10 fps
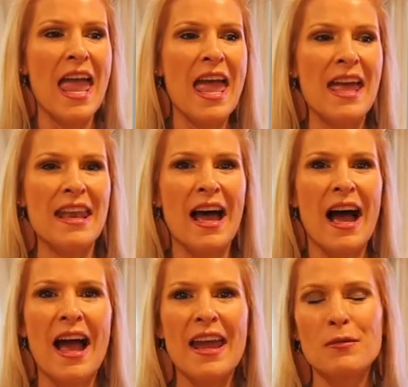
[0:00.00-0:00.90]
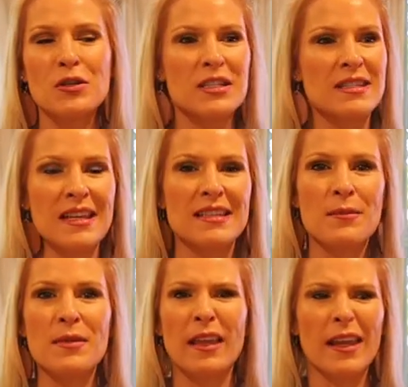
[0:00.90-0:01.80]
And I was just said
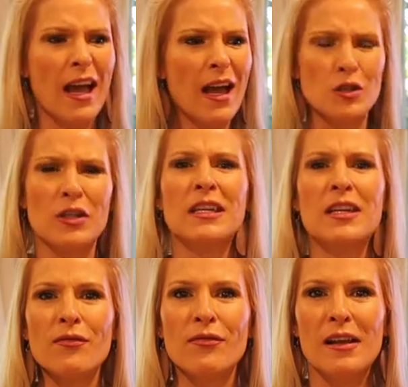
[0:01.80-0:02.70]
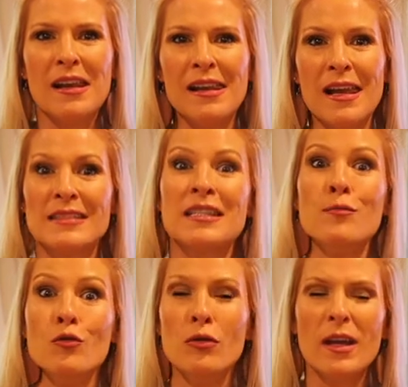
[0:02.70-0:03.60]
something like, ah, je kiffe la
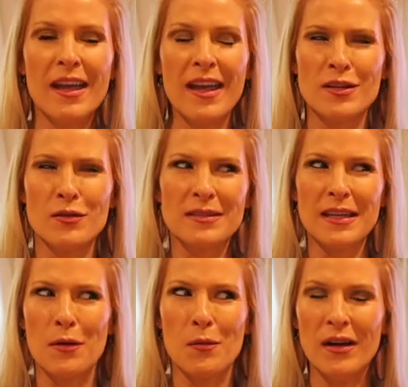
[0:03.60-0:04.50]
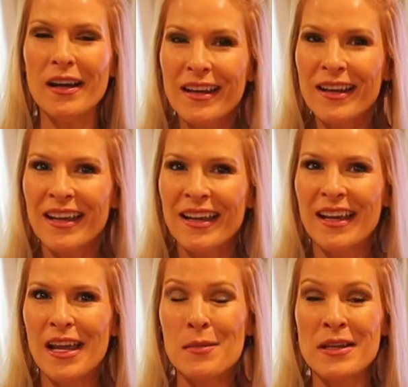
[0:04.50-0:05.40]
sikmu. And she was like, what?
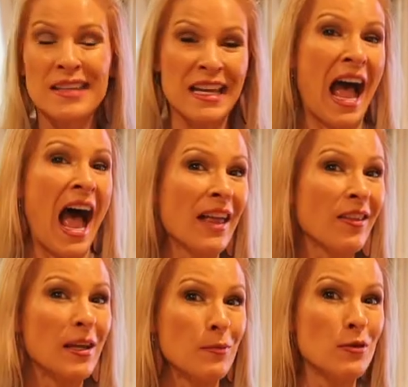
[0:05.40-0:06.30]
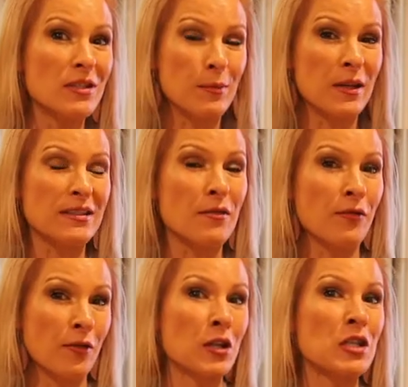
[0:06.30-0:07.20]
It means like, I like music, but it's a
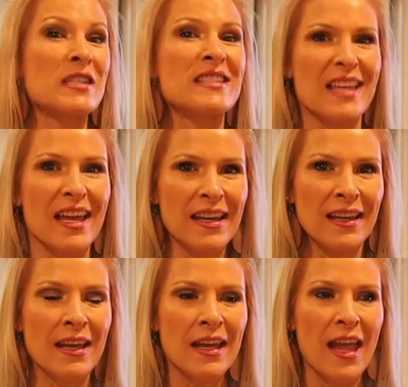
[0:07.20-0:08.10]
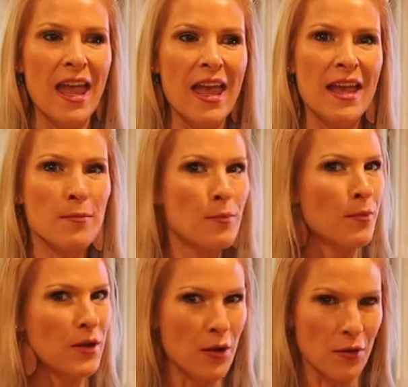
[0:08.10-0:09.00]
French slang. And
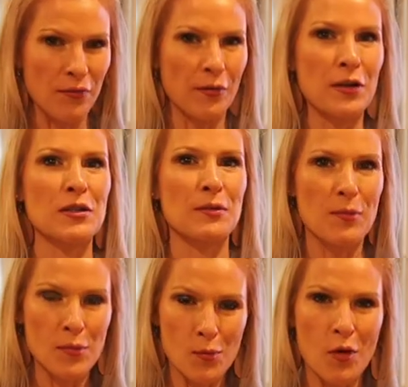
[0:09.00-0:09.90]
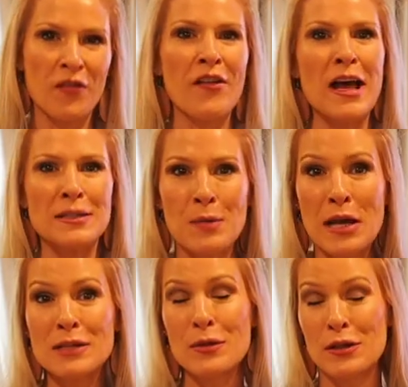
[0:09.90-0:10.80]
you know, the French more fast
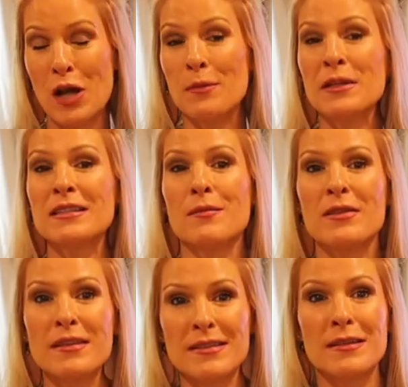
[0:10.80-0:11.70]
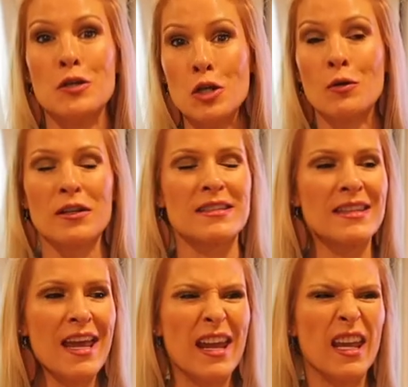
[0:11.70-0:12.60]
paced with adopting some of this newer
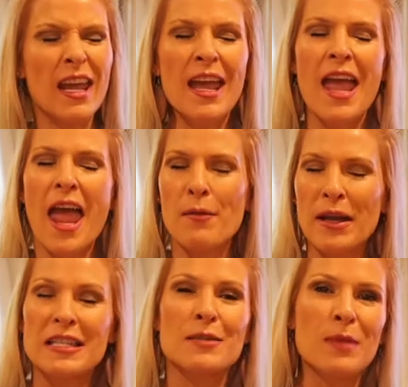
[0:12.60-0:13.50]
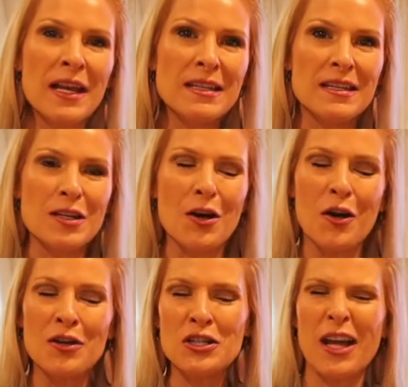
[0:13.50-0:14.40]
slang. And when I explained it to
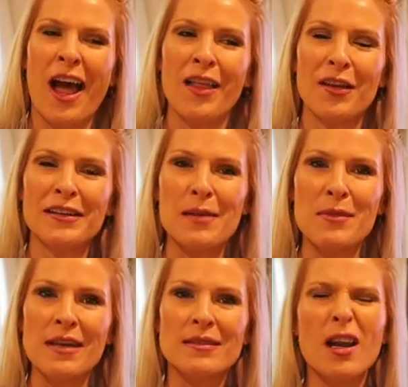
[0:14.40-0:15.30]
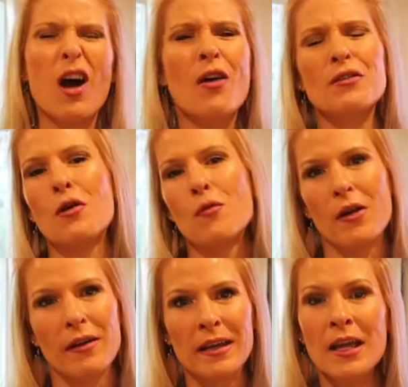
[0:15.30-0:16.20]
her and she kind of looked at me, I said, oh, don't
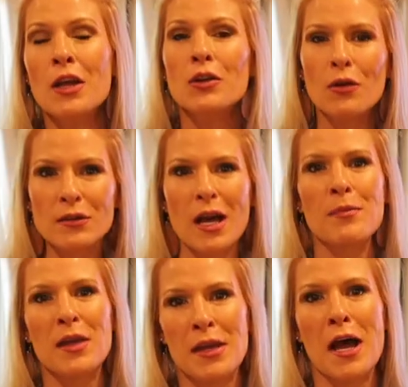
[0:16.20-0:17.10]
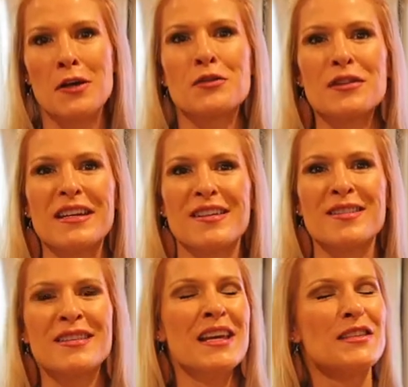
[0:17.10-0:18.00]
worry, you'll adopt that in 100
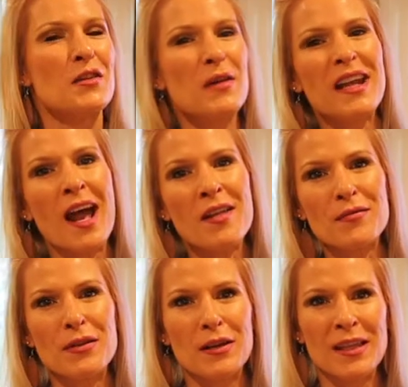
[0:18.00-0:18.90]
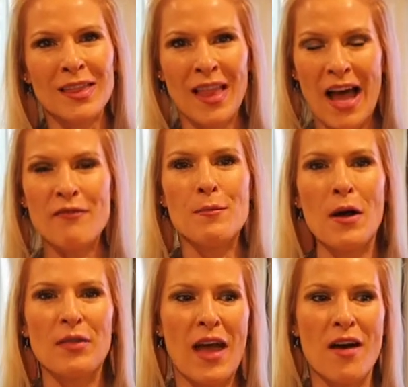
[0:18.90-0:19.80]
years. So we kind of laugh
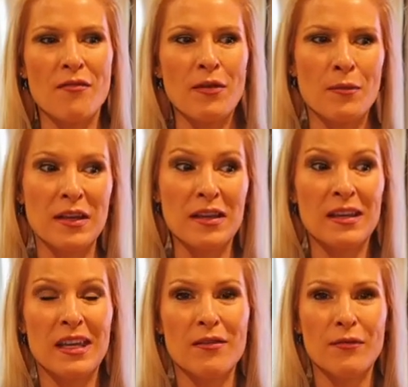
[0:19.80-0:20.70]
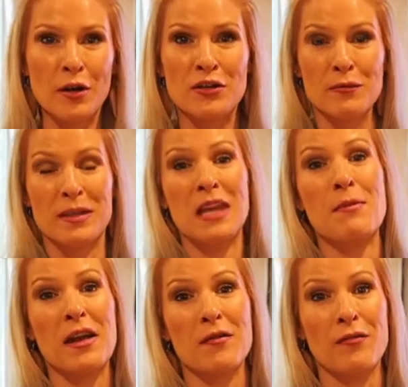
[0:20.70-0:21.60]
about that from the French from
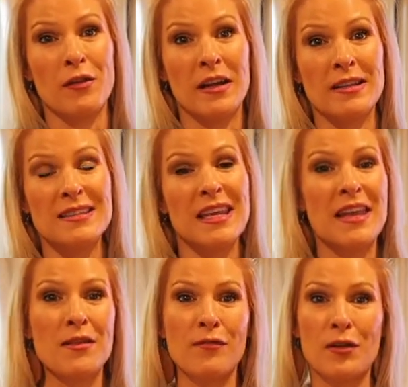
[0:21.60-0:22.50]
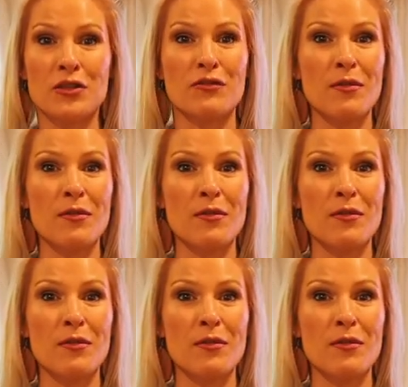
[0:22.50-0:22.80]
Quebec, France, and the French